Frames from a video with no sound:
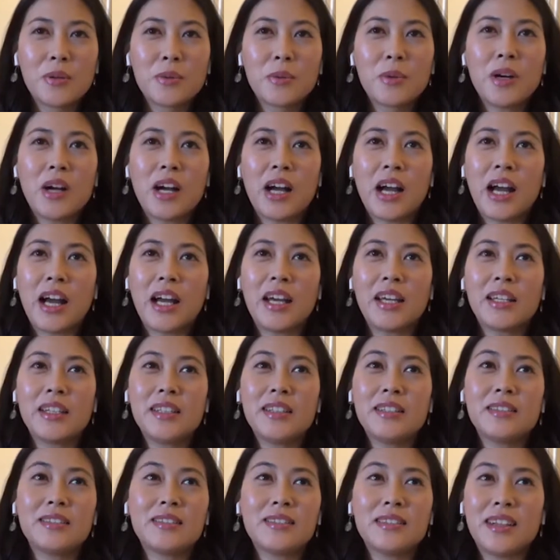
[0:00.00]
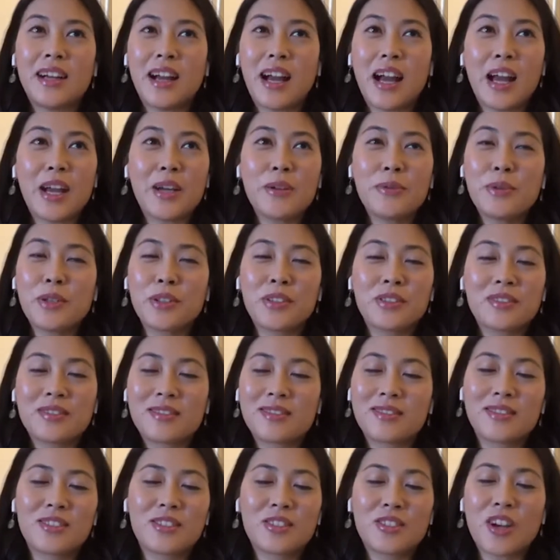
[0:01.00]
Well, I would
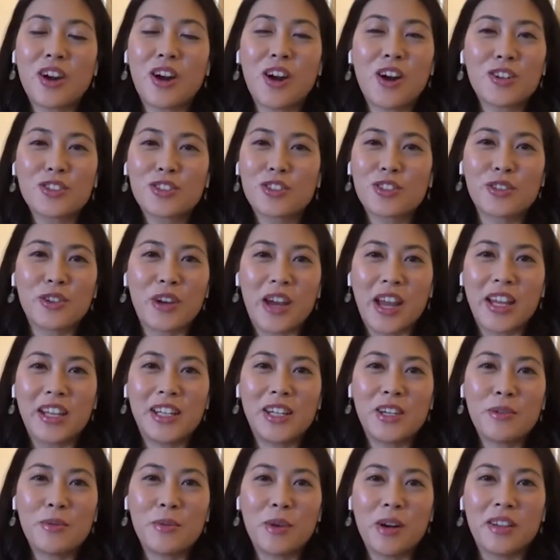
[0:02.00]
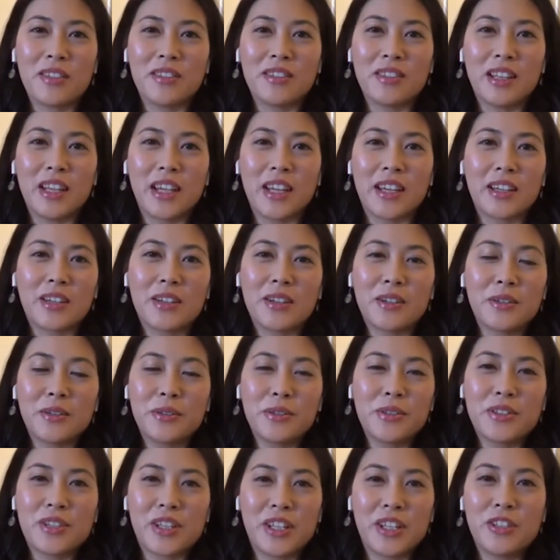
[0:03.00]
talk to anyone like
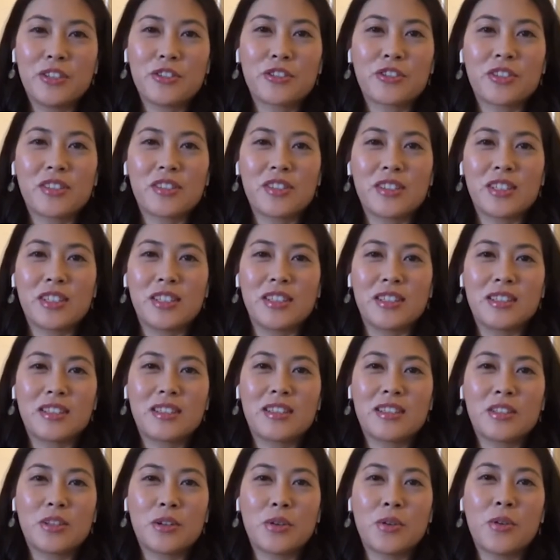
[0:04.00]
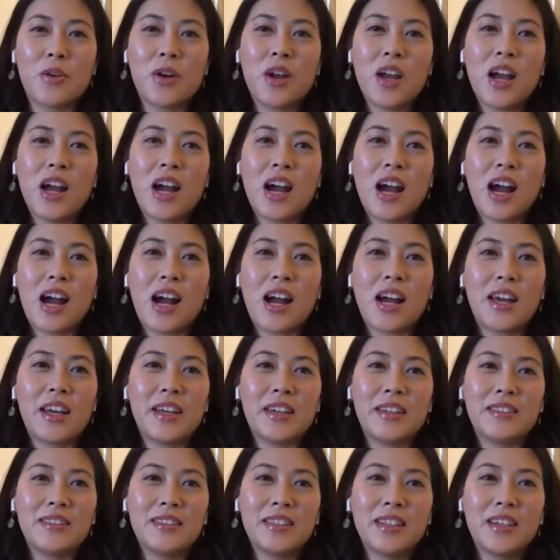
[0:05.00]
who's interested. So
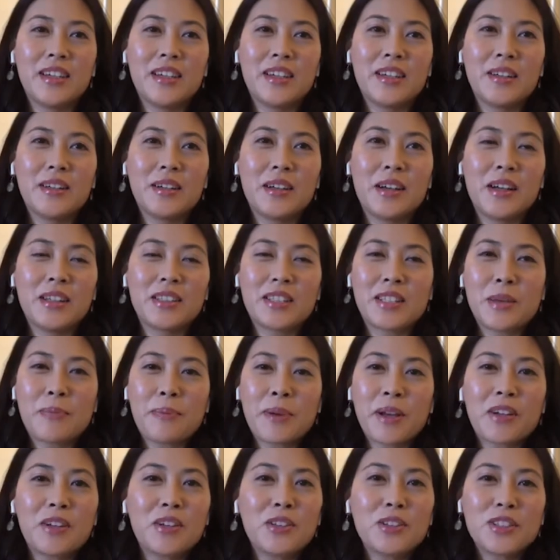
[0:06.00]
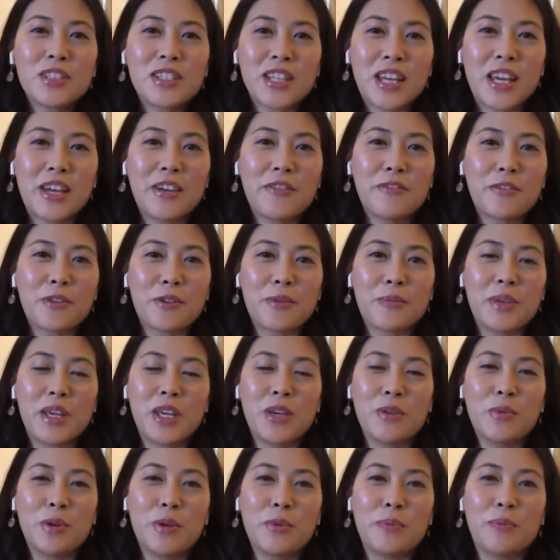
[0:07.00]
a typical day for
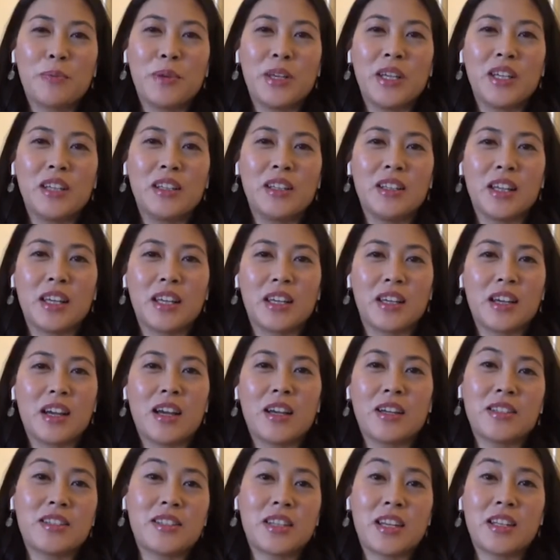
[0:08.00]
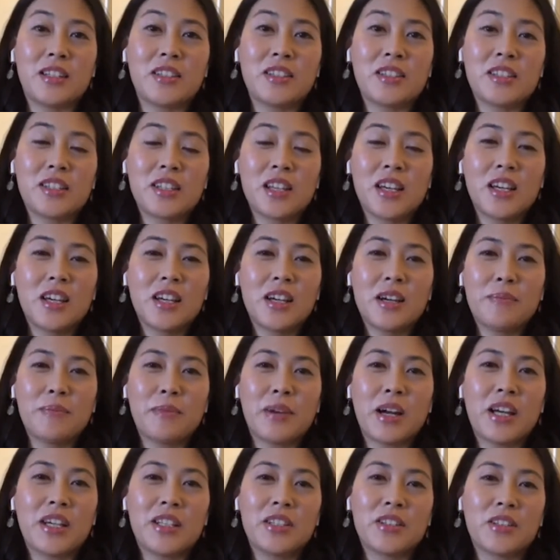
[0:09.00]
me would be like I send
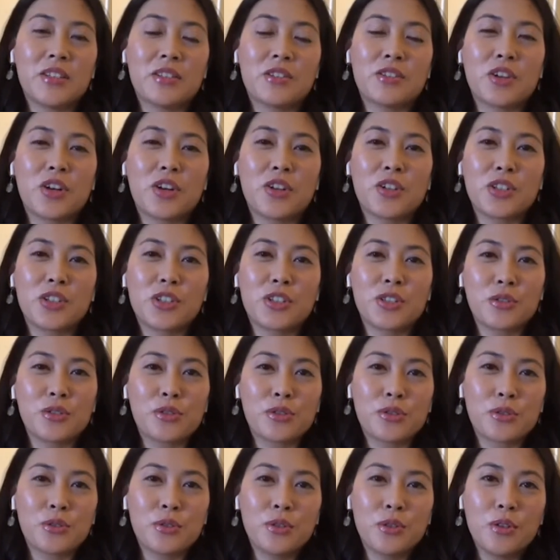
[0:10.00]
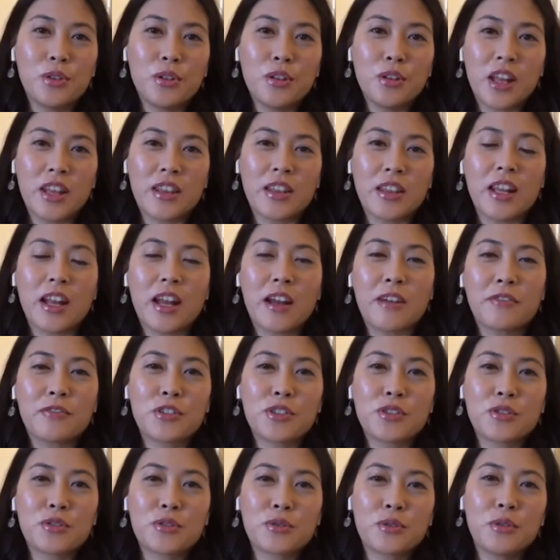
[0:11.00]
my daughter to school, and then
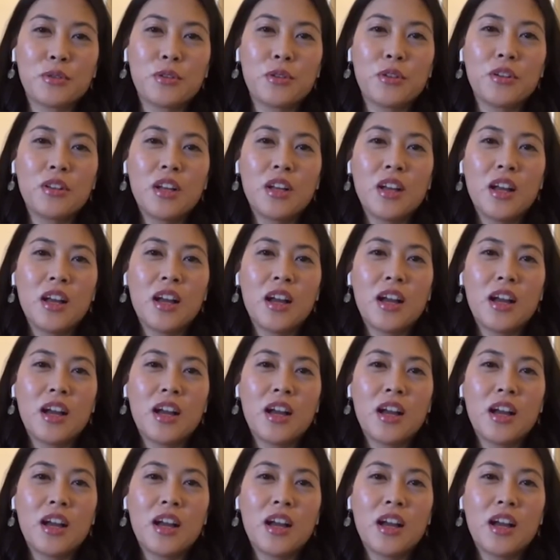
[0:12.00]
after school,